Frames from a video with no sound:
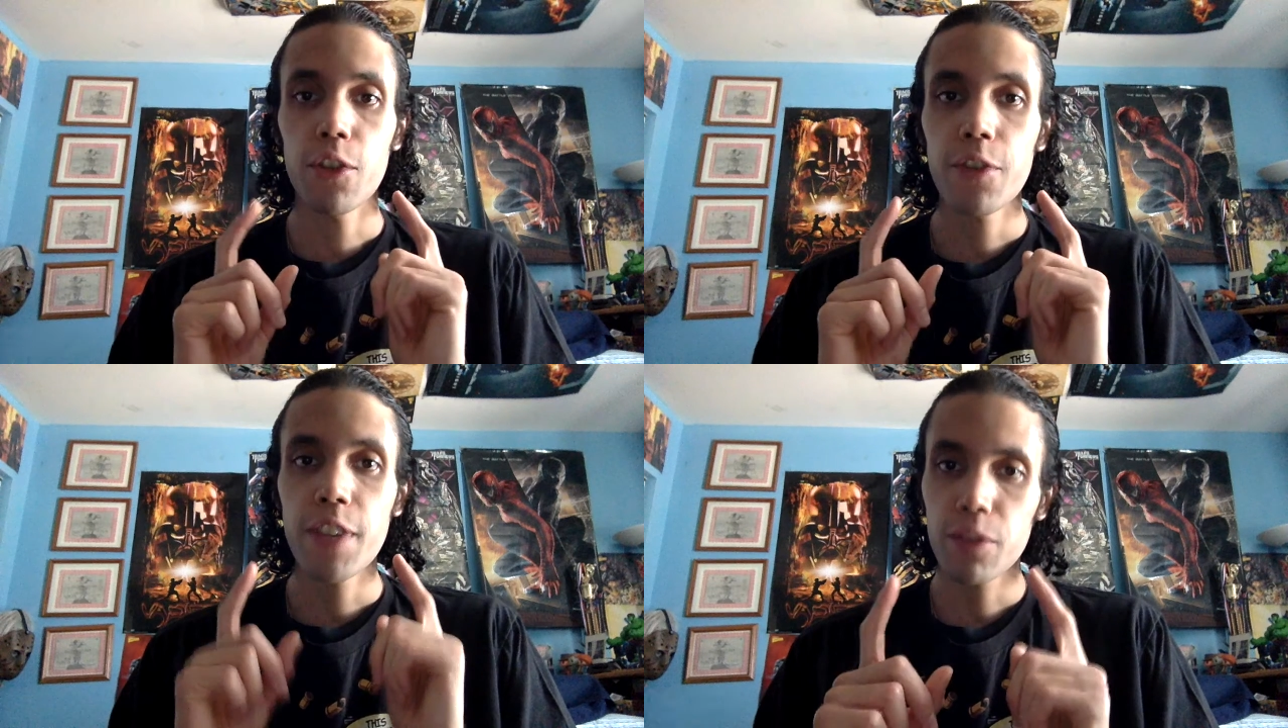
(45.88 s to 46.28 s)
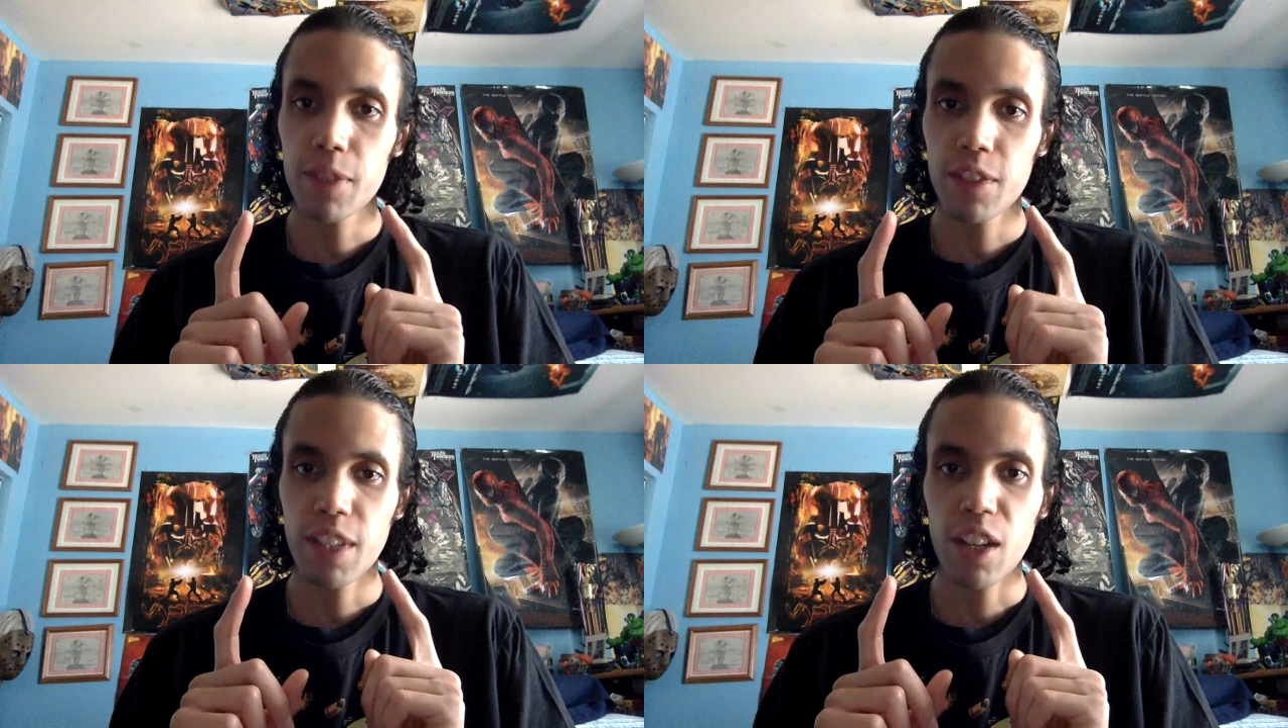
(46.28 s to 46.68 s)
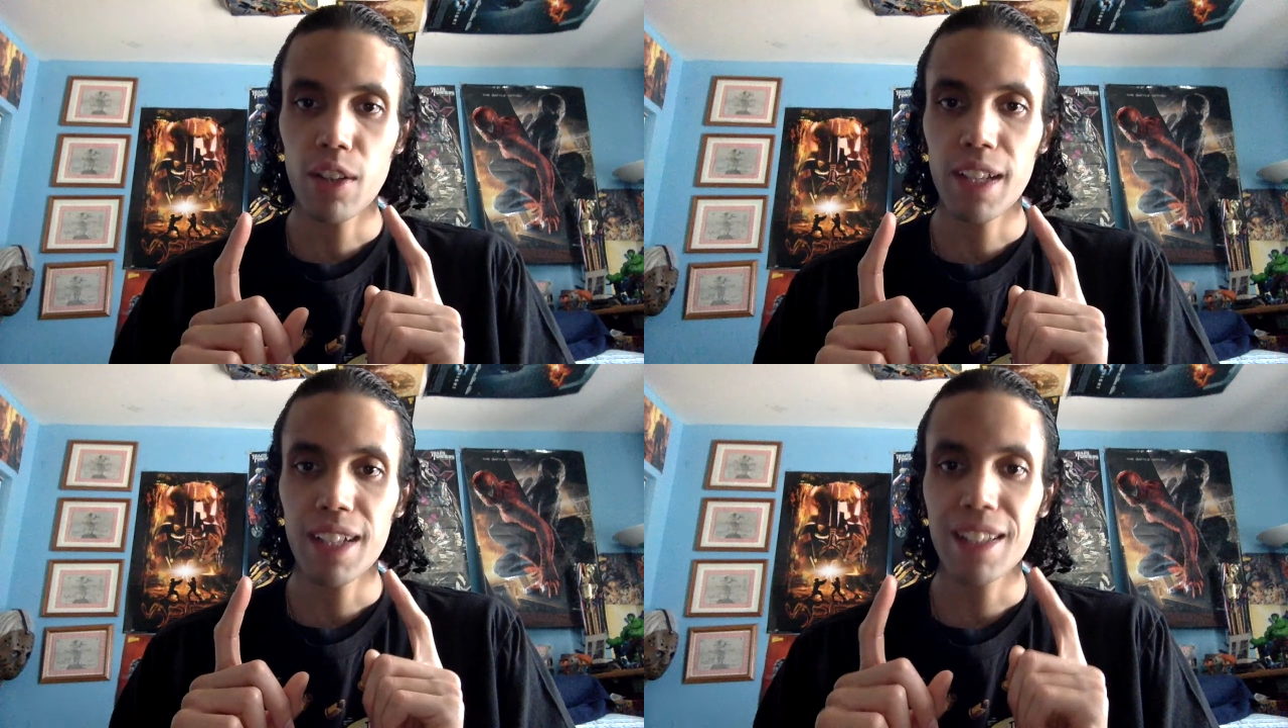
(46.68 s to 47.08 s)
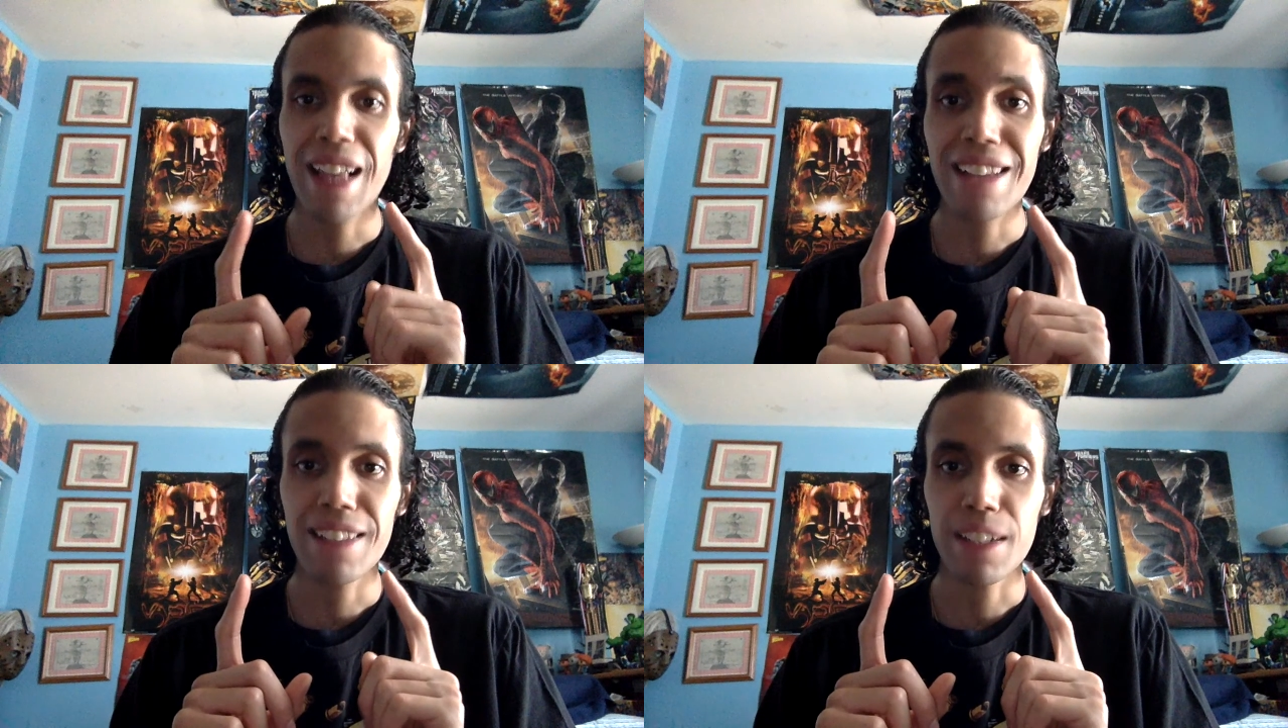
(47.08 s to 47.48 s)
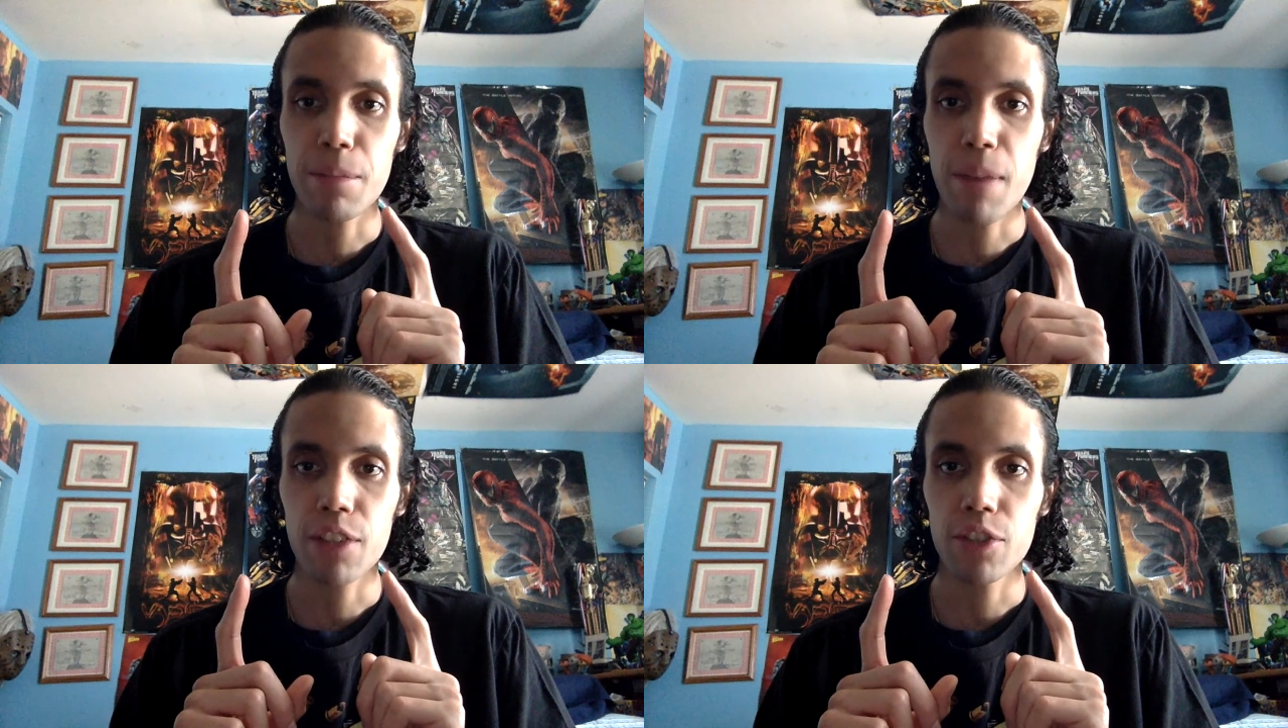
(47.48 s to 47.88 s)
this was the only classic
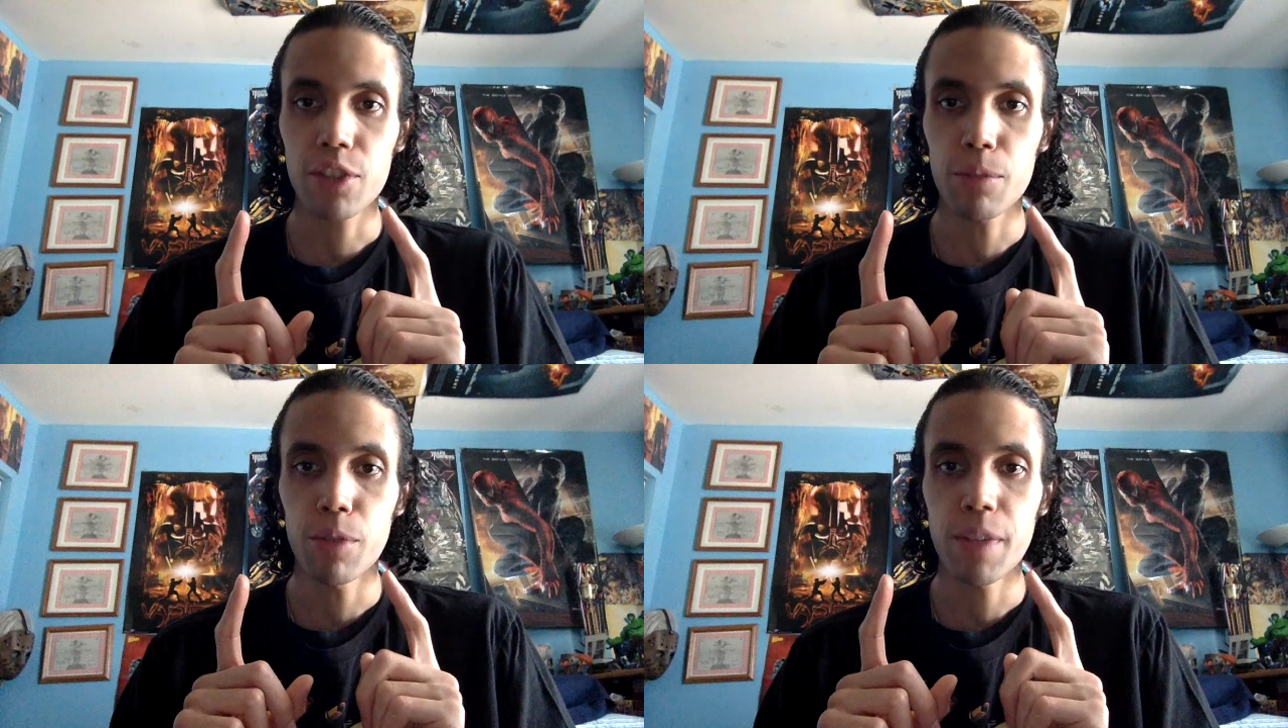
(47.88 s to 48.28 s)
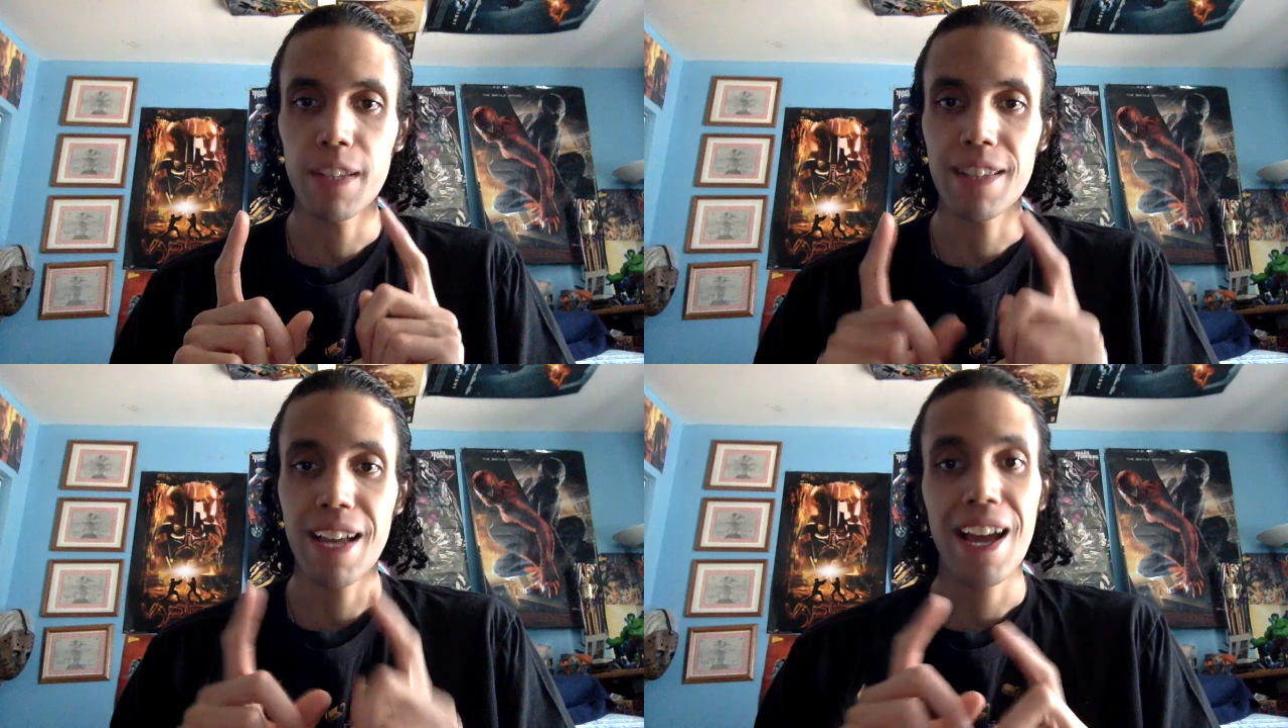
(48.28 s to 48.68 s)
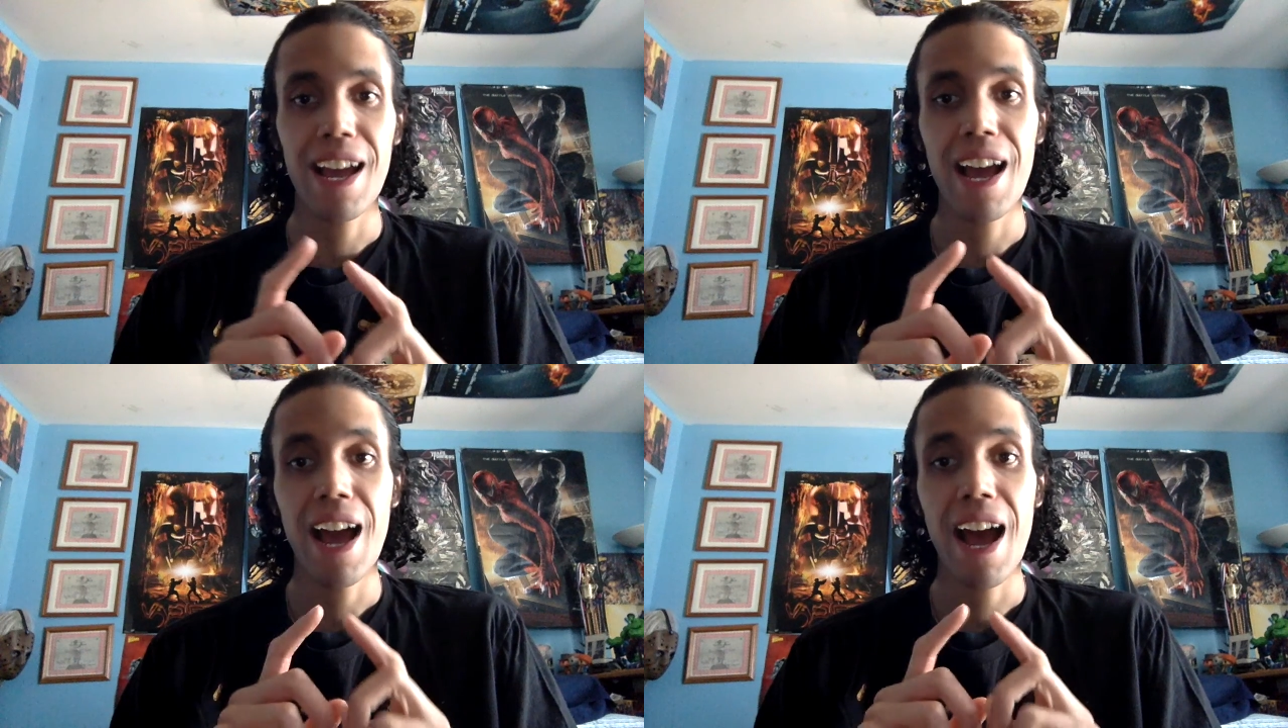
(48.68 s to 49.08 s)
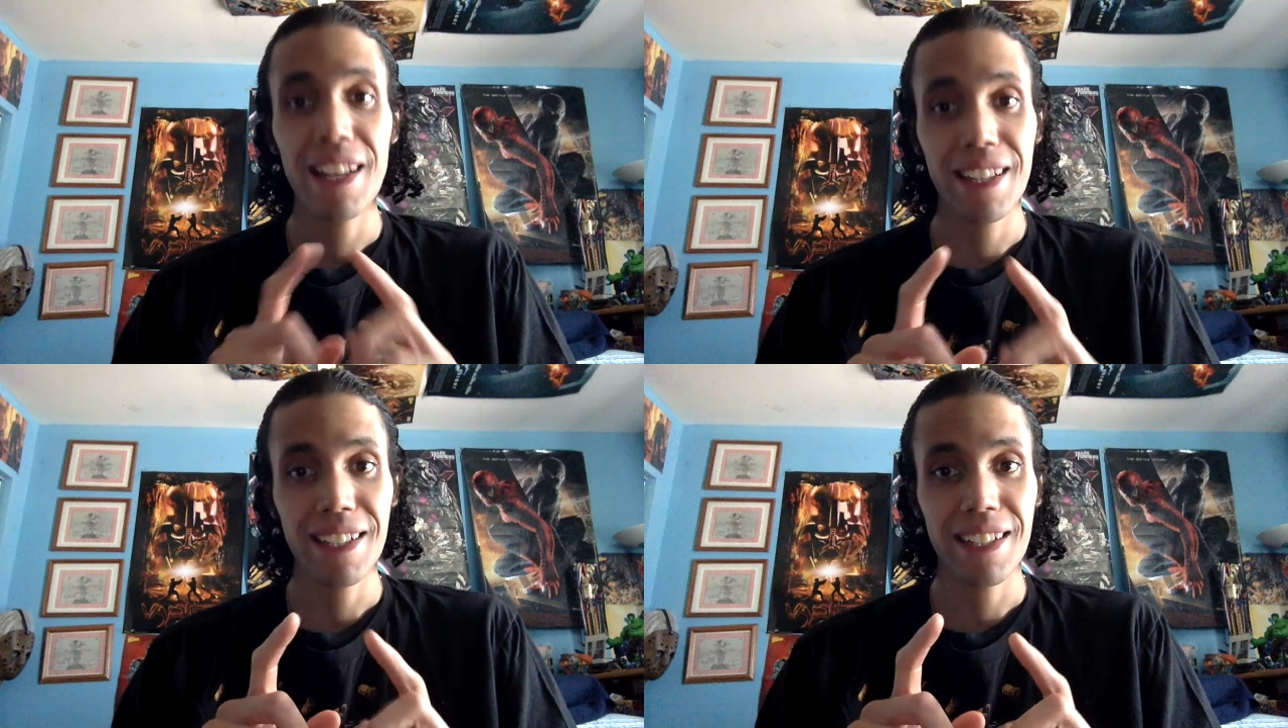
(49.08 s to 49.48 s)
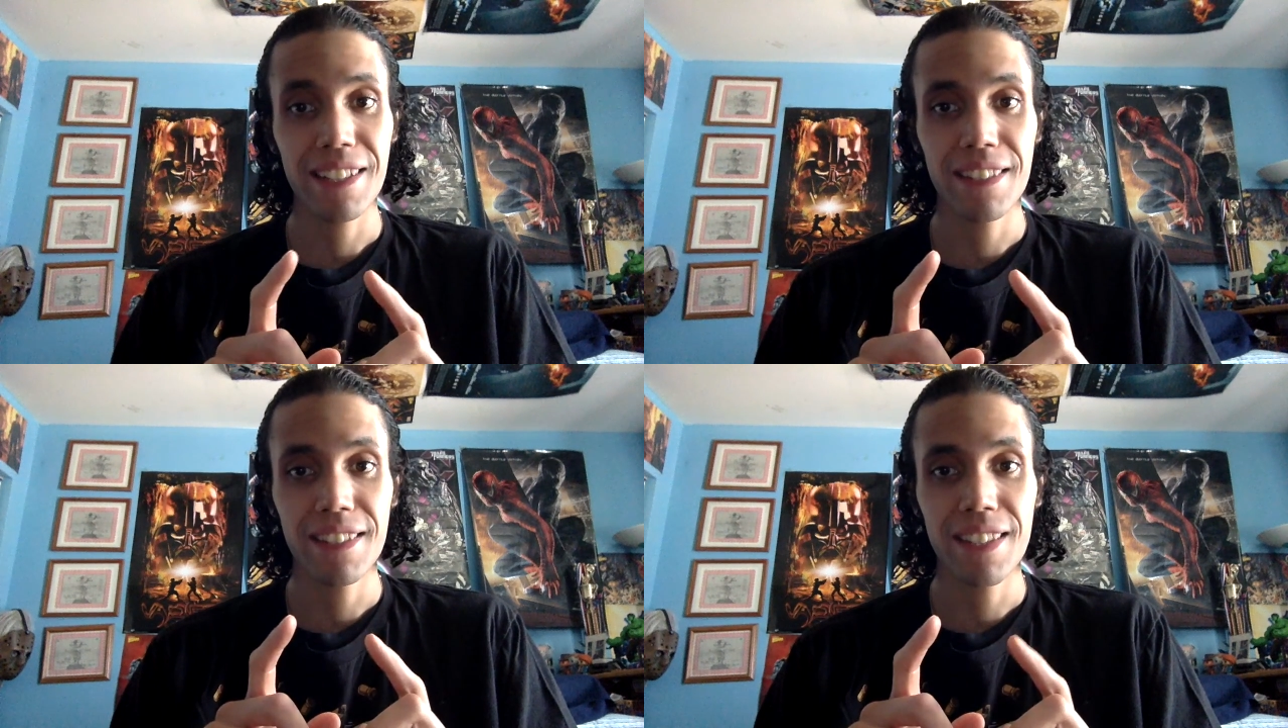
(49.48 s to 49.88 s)
monster movie that I didn't
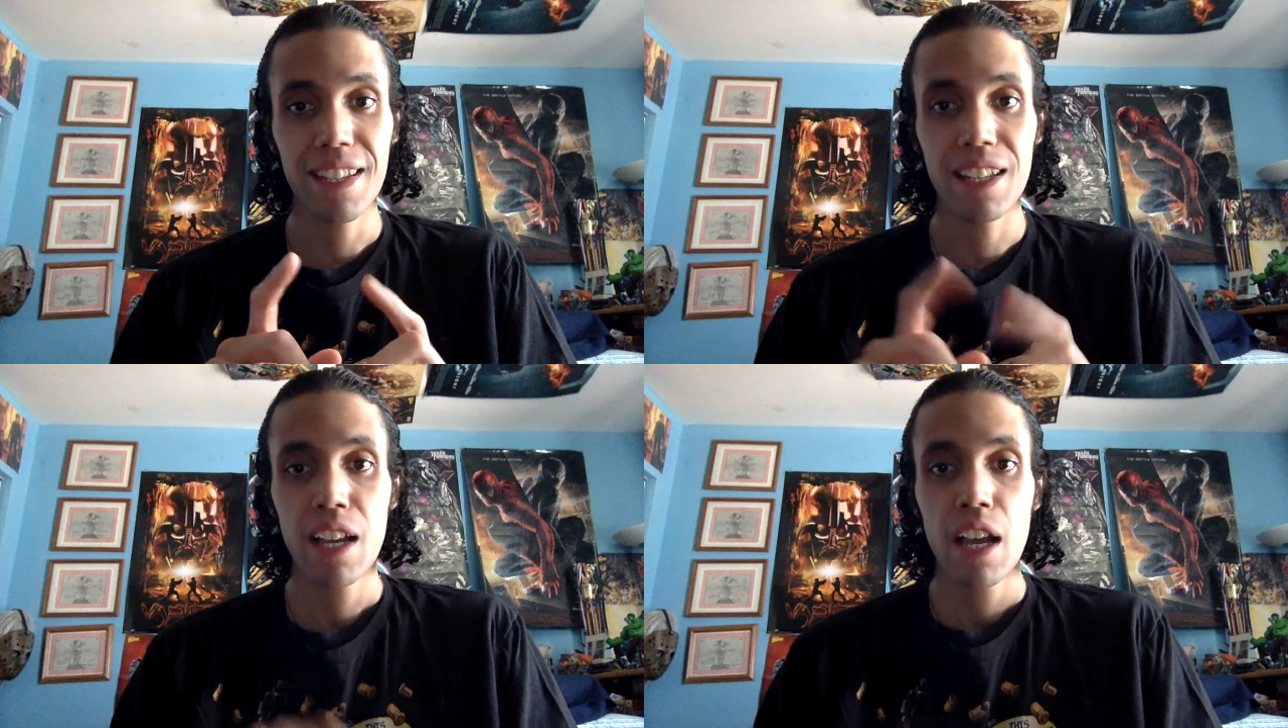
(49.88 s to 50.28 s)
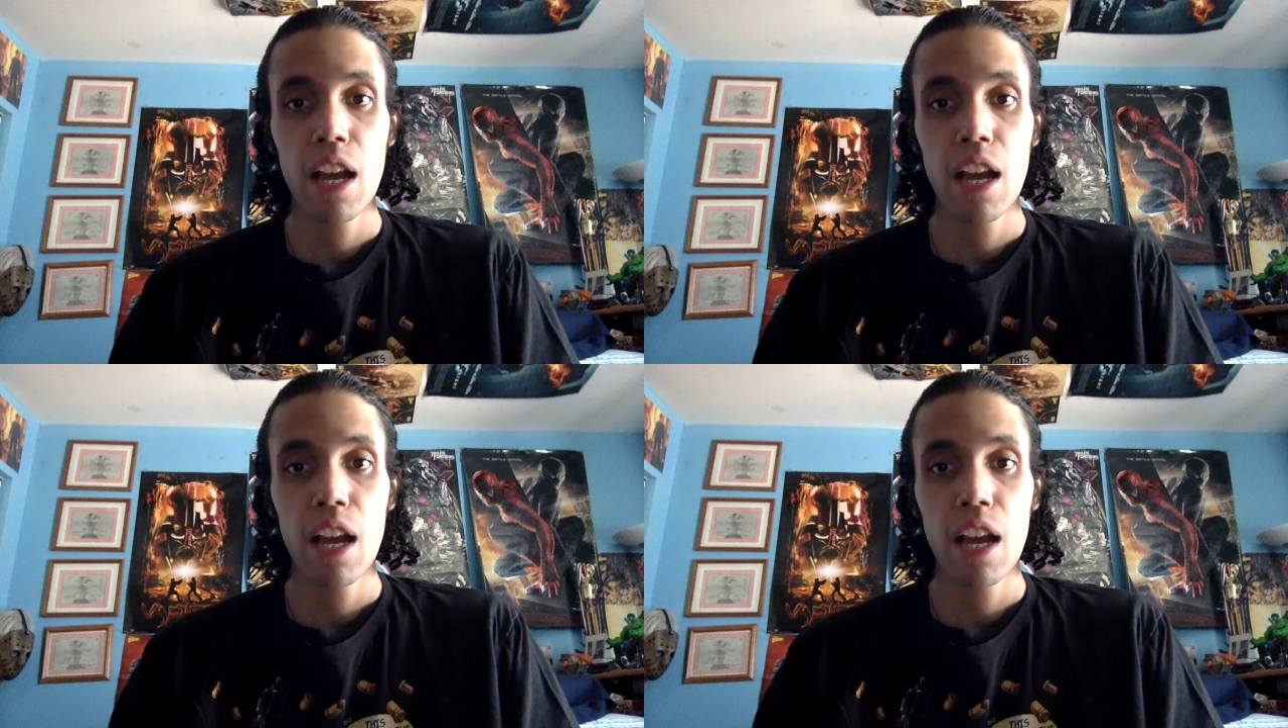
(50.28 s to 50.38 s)
get to see.